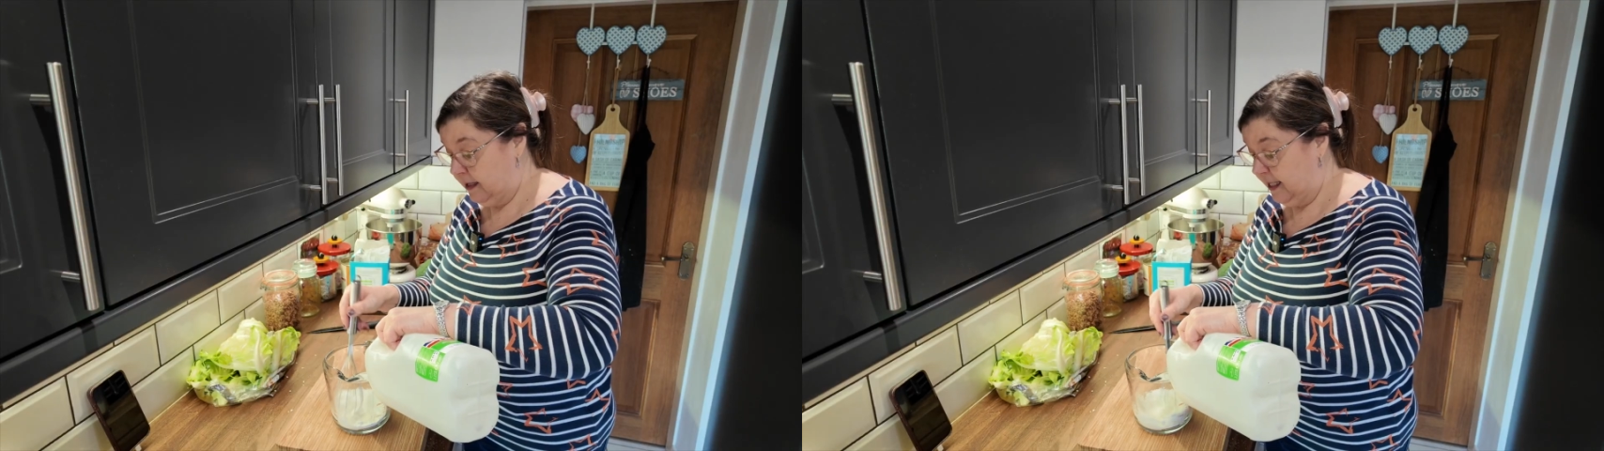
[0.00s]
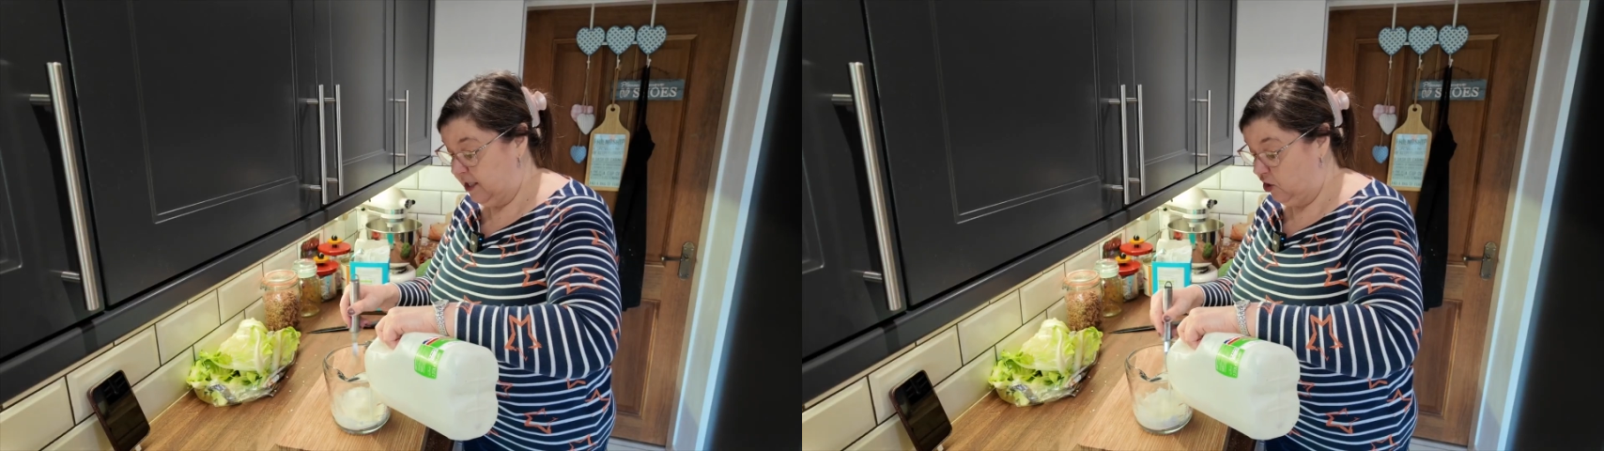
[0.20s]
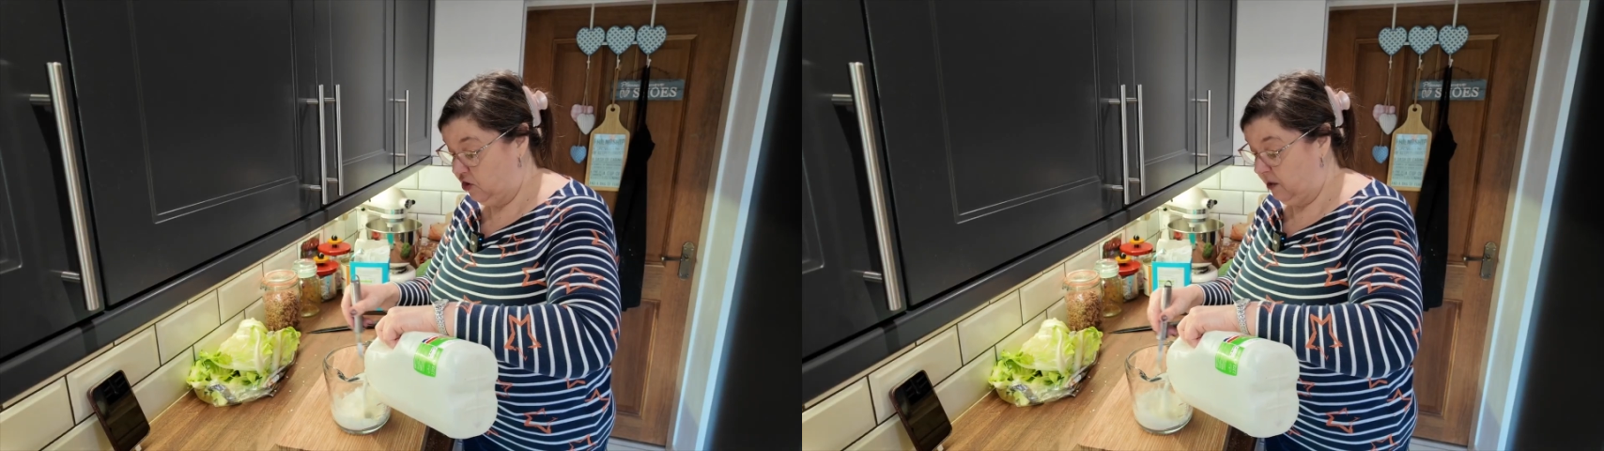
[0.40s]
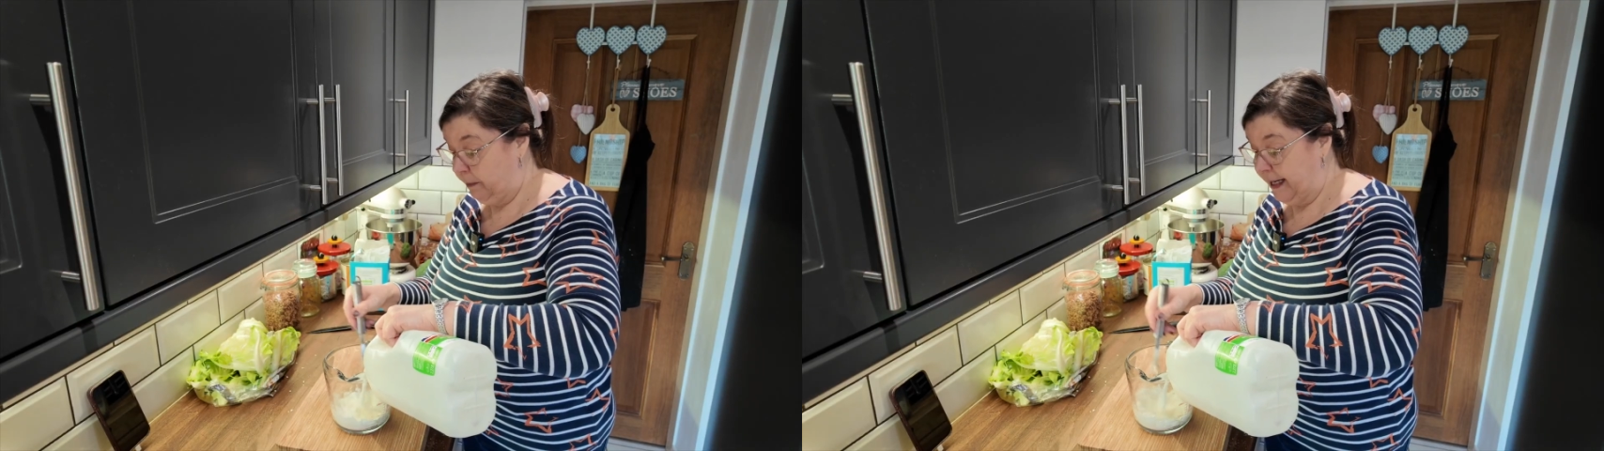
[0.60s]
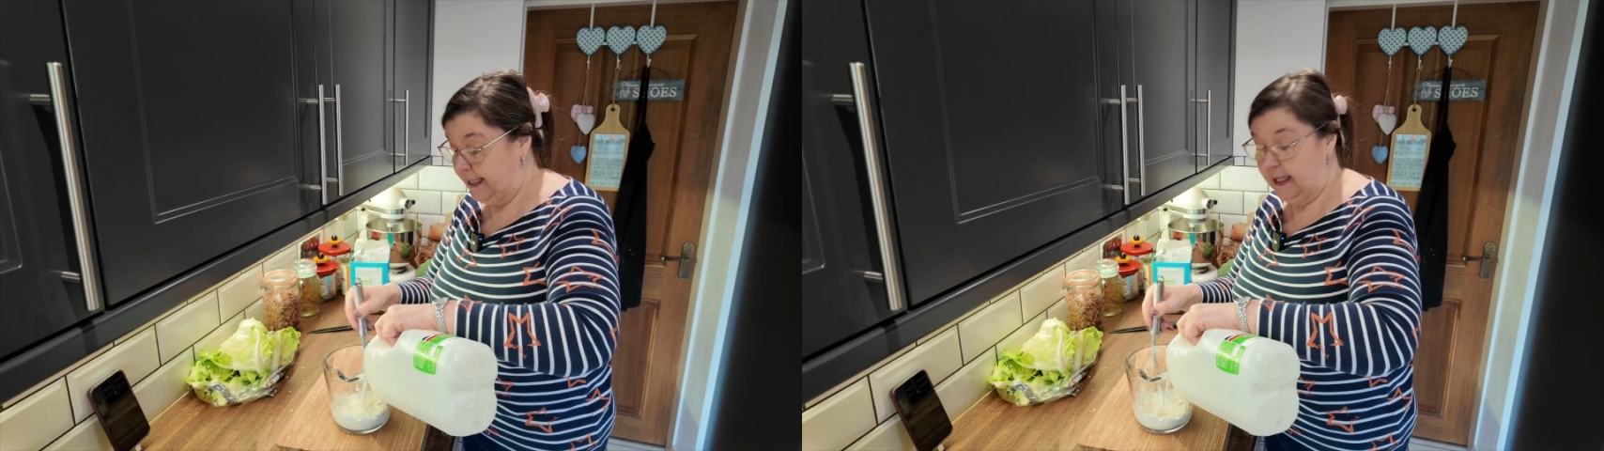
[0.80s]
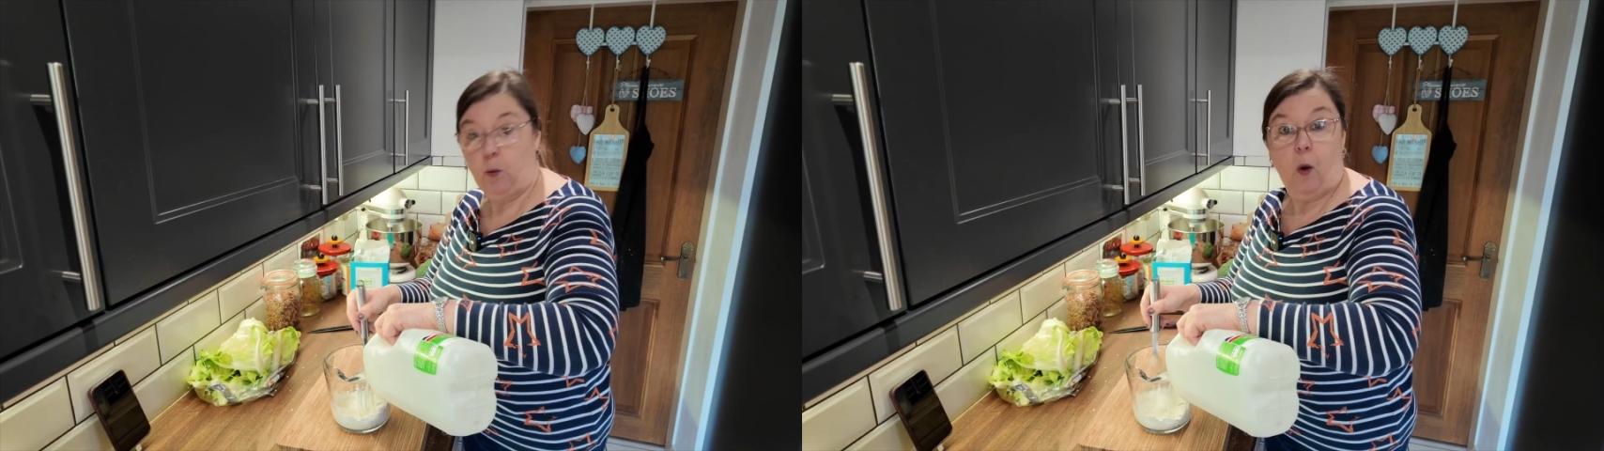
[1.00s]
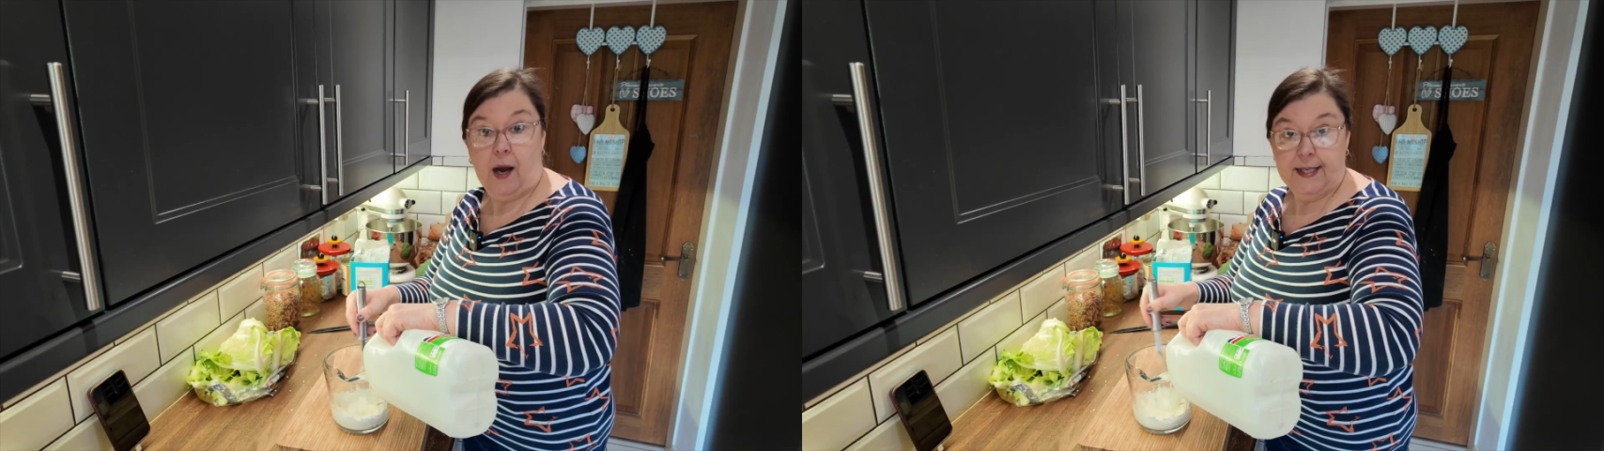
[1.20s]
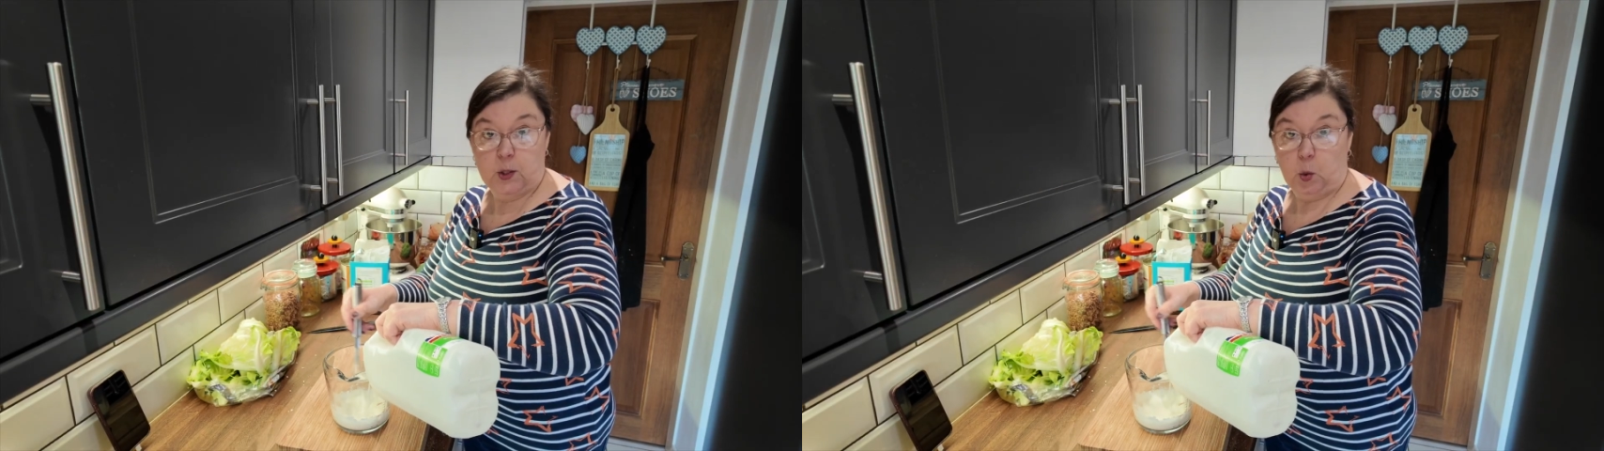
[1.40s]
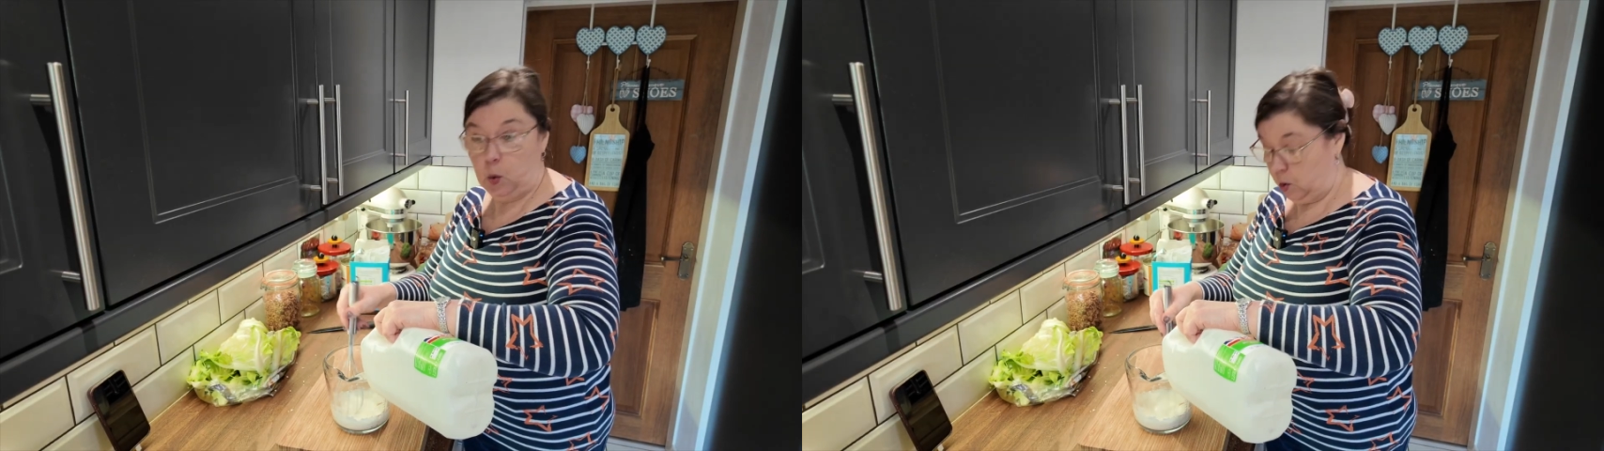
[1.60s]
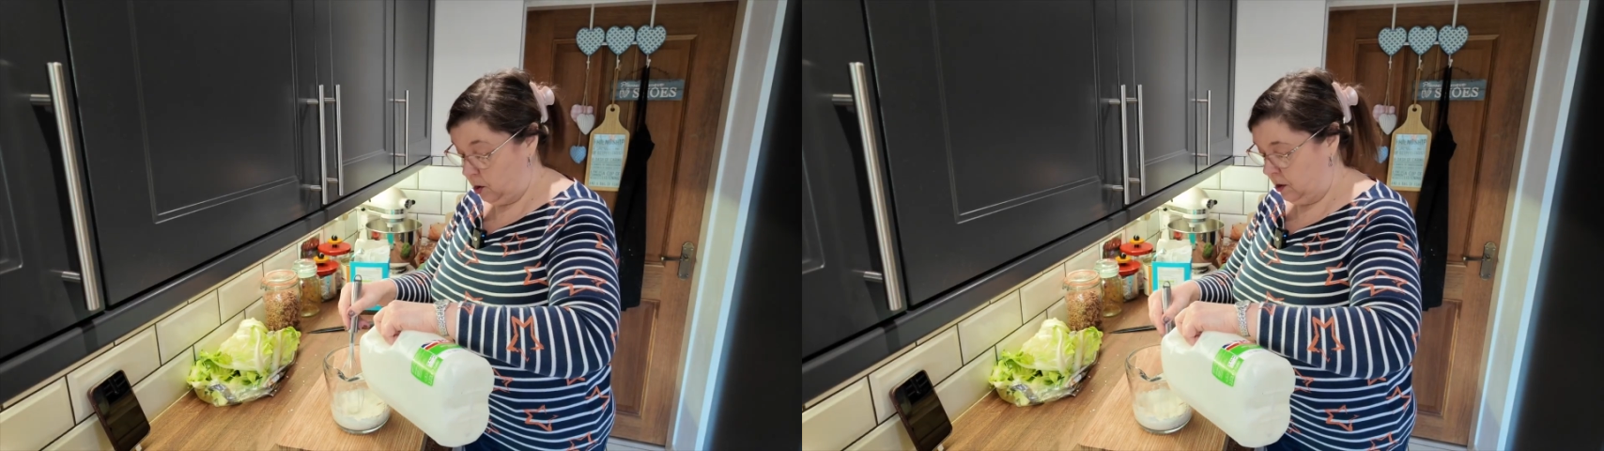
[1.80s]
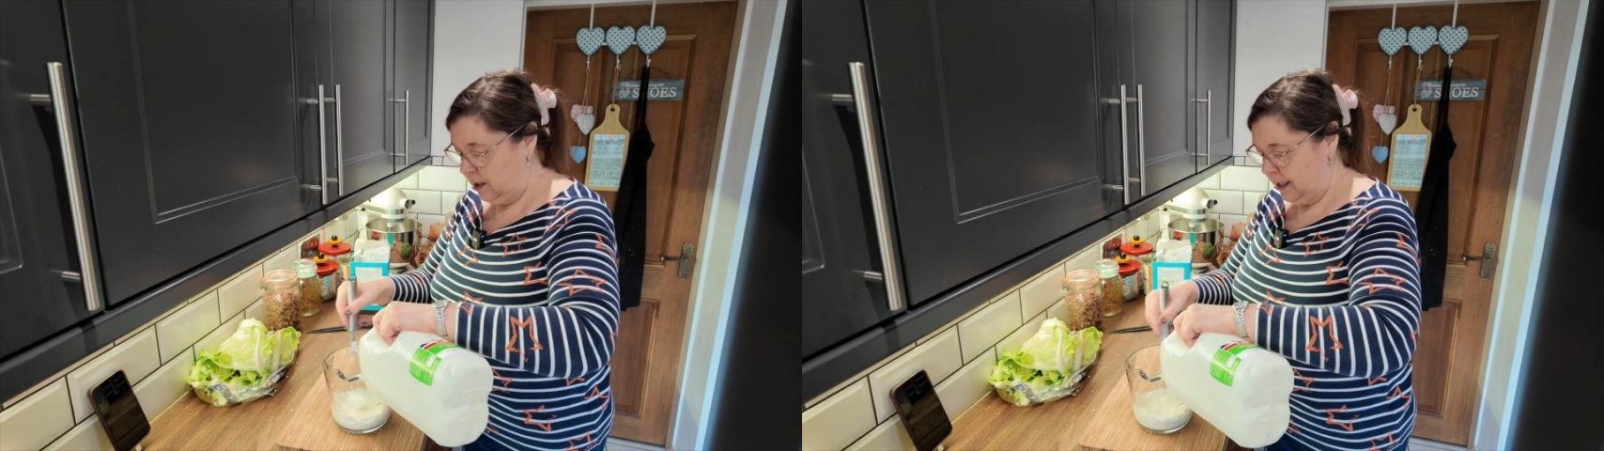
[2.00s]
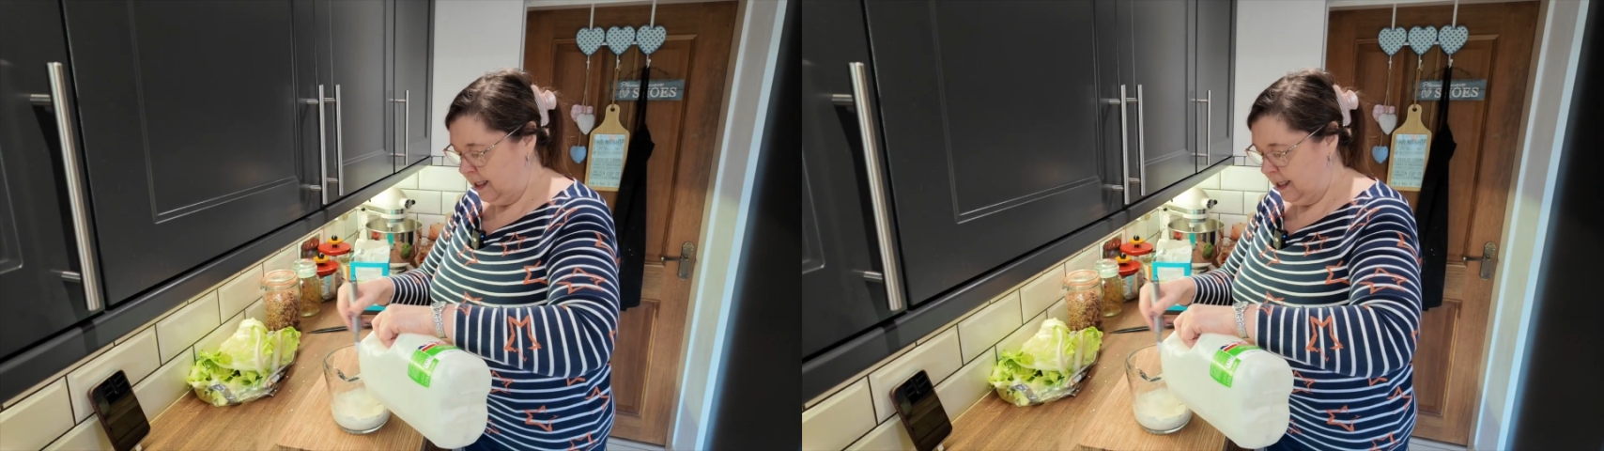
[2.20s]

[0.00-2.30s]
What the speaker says: This is just a basic white sauce,